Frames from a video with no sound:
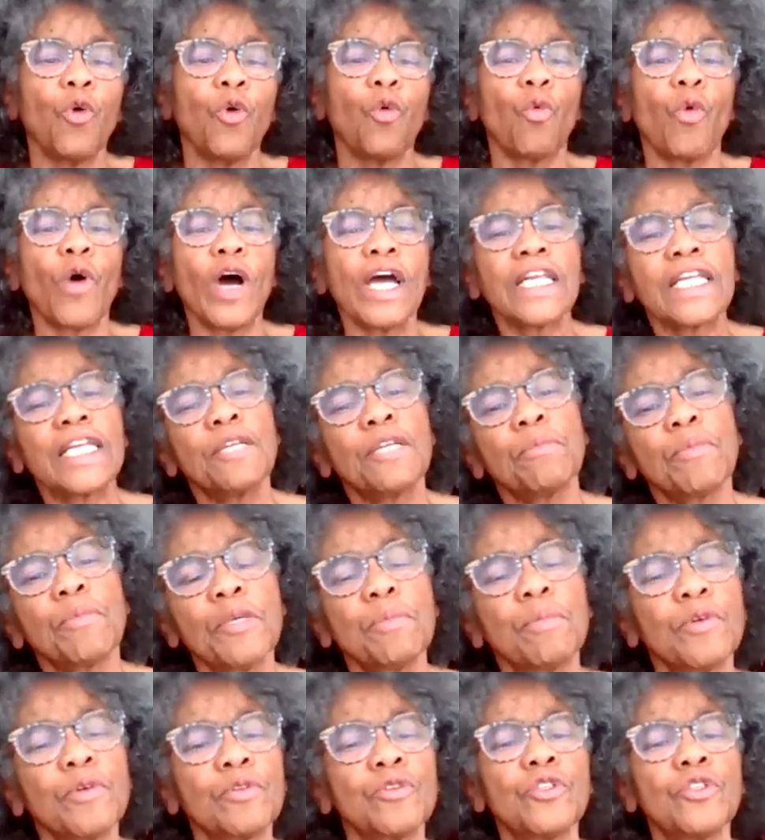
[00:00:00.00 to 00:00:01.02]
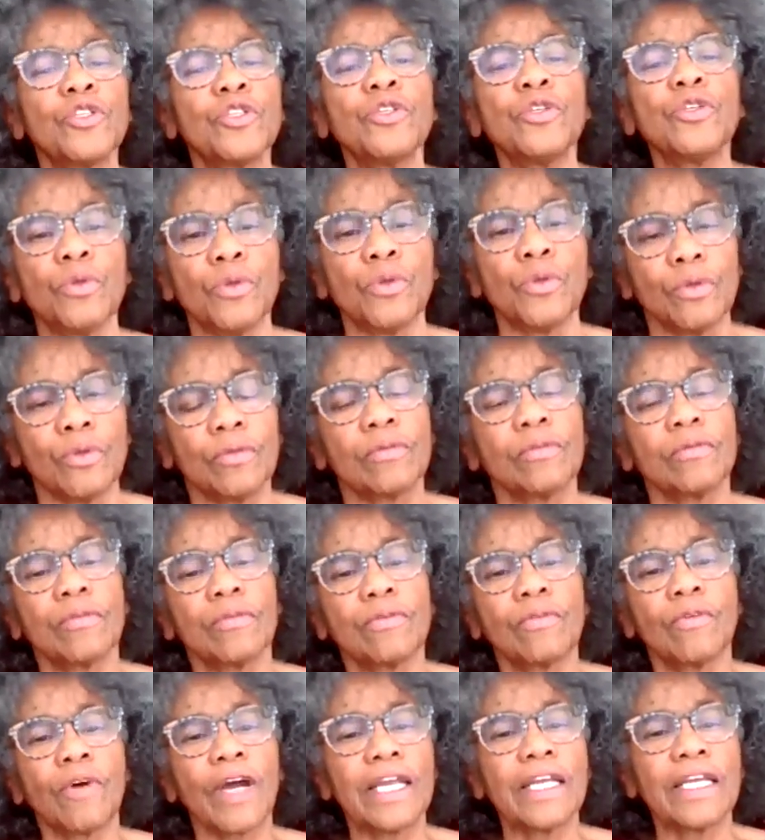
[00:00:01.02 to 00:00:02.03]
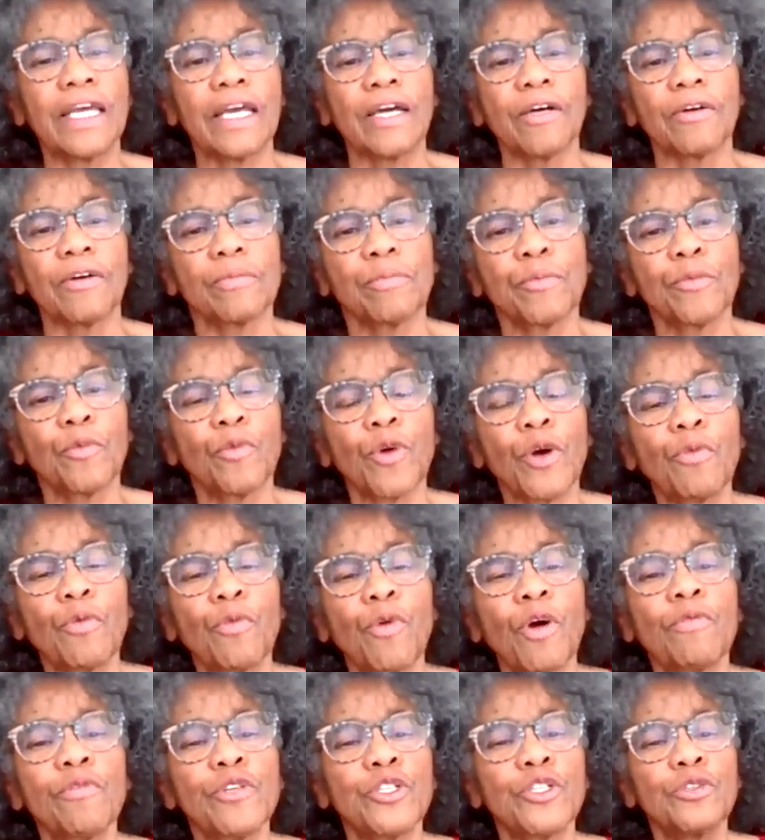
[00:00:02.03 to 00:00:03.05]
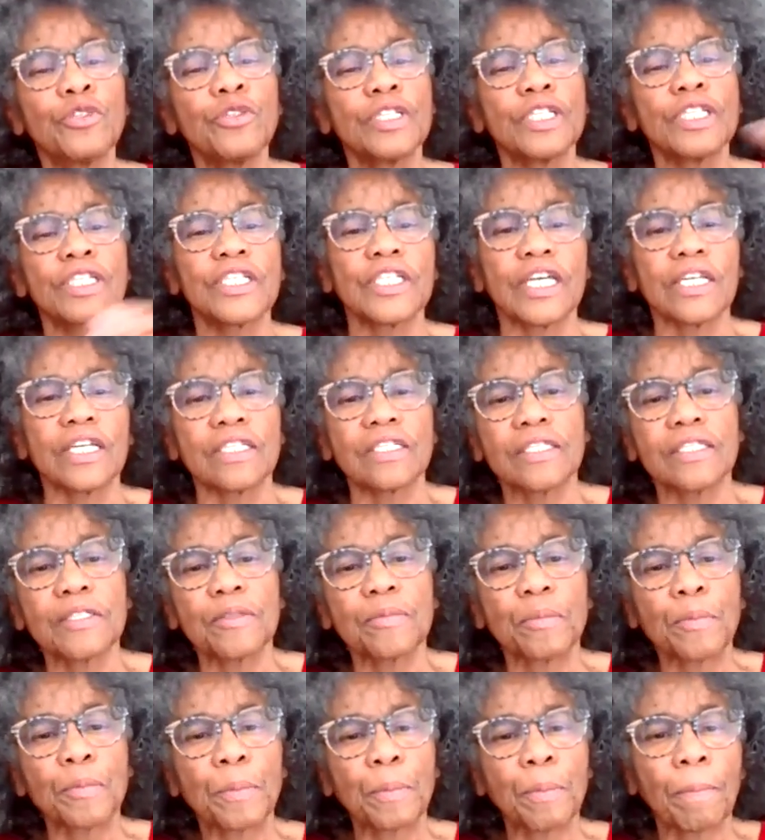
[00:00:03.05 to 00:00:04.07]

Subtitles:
What can people do right now? What would you suggest?